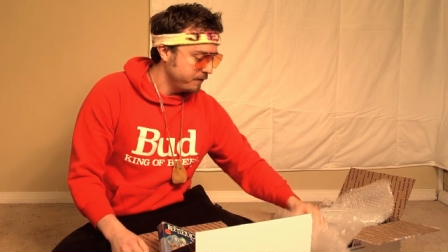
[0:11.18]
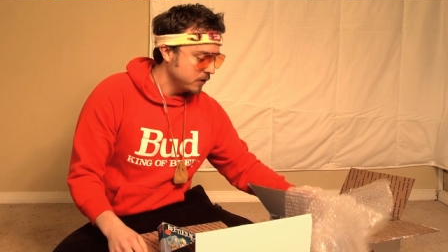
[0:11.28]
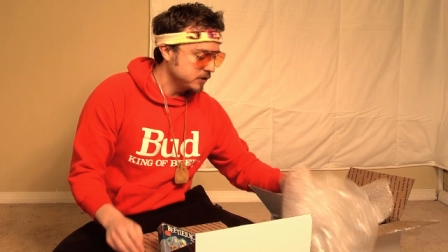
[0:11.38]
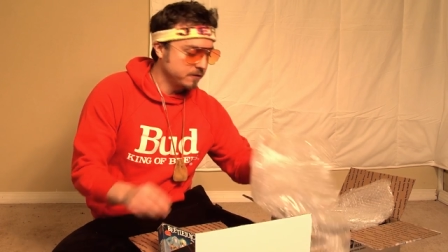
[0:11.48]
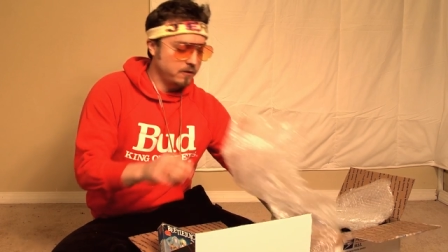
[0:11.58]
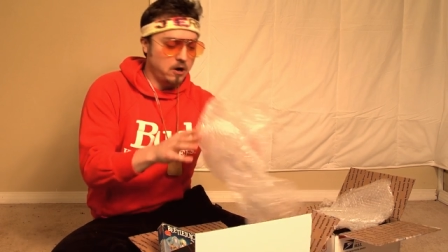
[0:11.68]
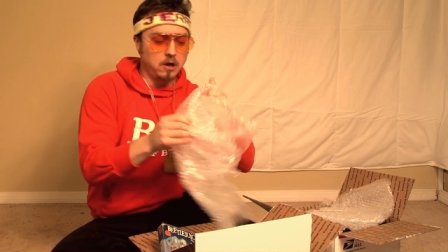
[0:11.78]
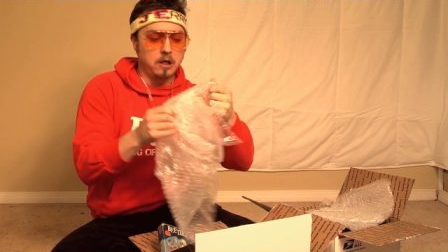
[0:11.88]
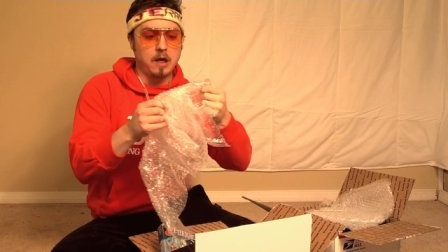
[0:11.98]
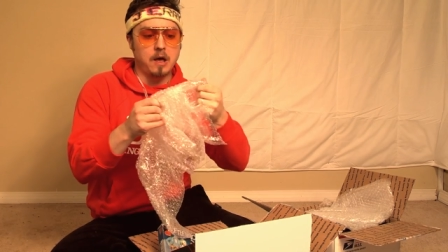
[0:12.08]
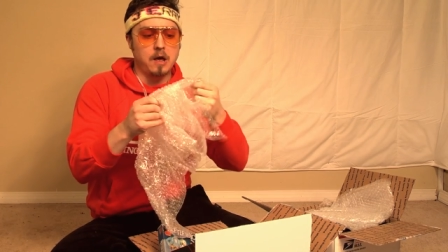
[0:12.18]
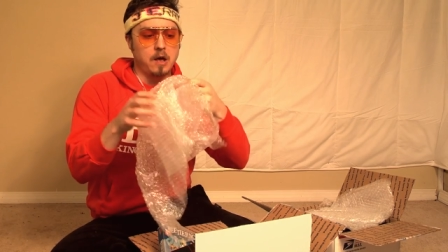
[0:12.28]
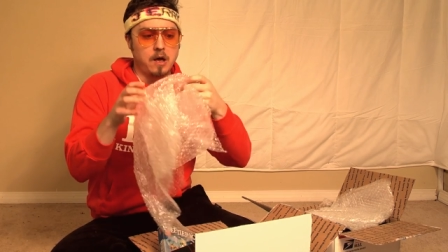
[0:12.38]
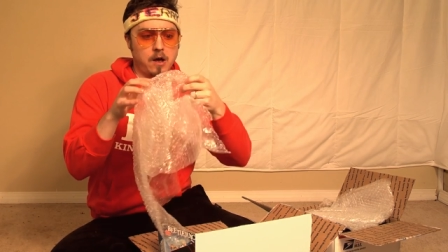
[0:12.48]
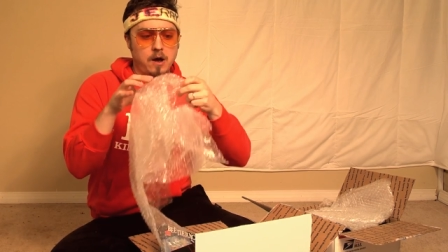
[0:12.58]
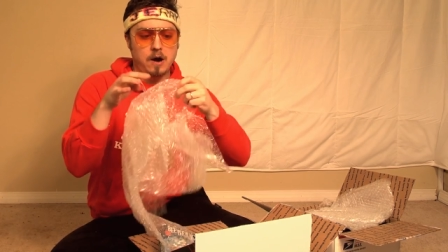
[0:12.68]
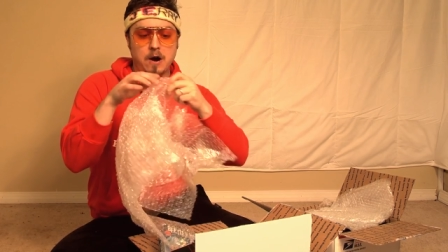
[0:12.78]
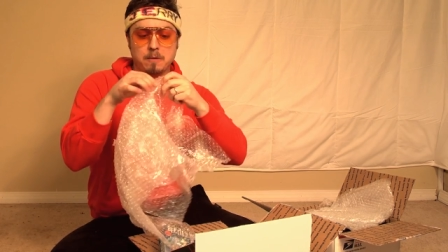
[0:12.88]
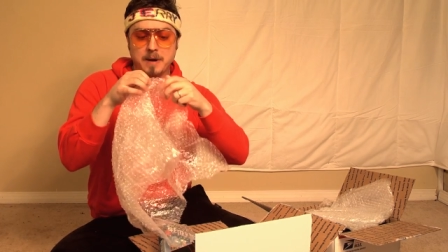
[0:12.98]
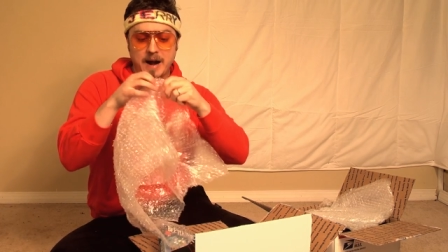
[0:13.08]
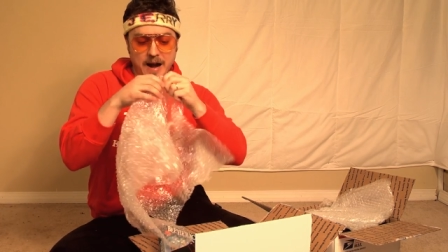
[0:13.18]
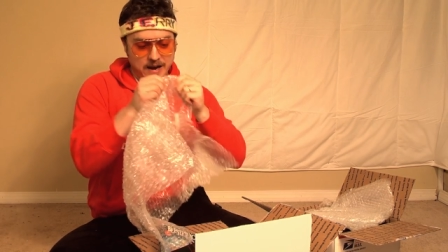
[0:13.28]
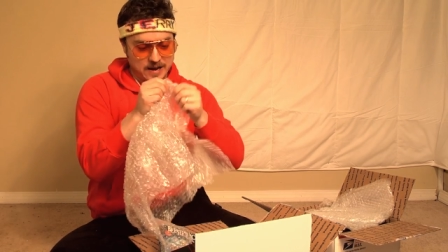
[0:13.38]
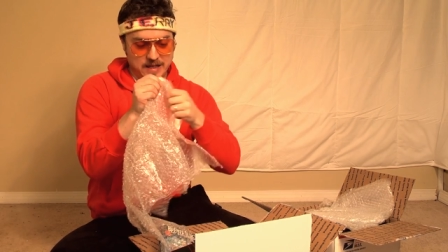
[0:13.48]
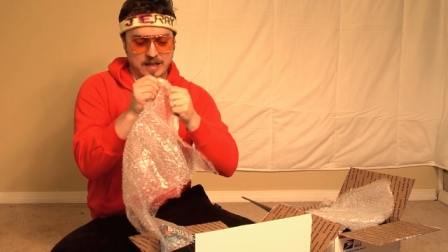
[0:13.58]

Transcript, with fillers: first of all, oh man!